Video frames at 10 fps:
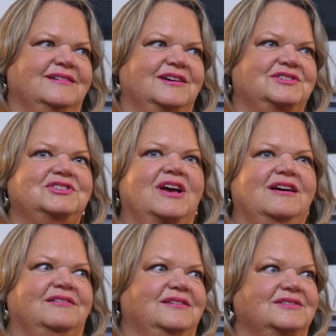a
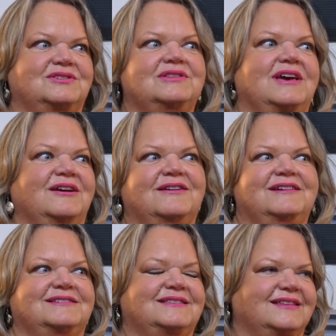child because of the
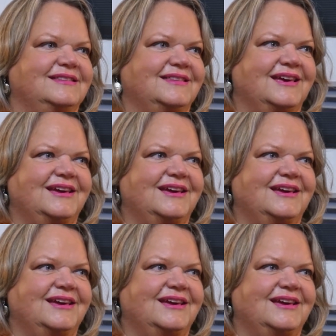areas that they